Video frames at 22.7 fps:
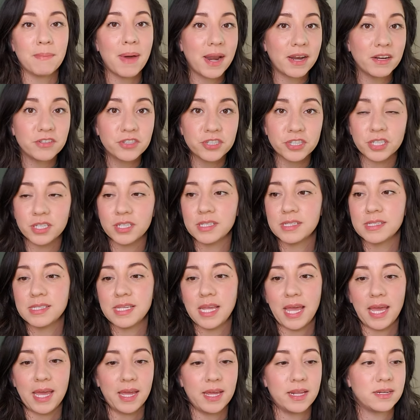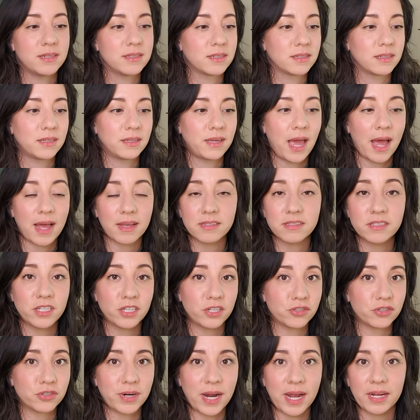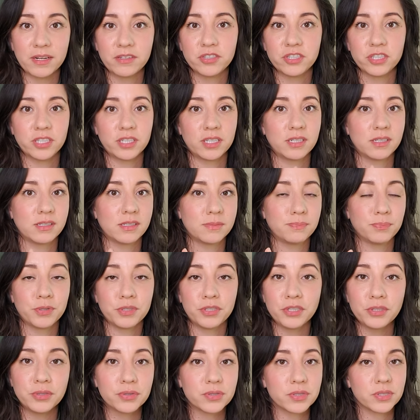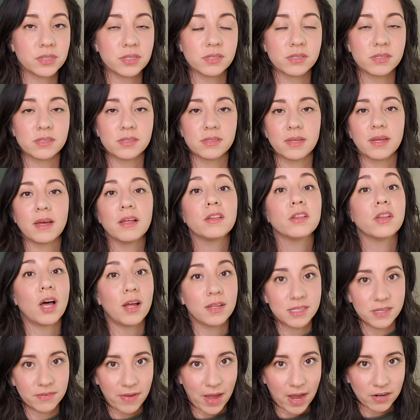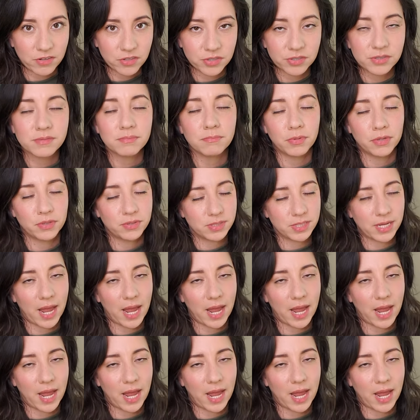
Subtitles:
managers and casting directors, producers, lots of actors, mostly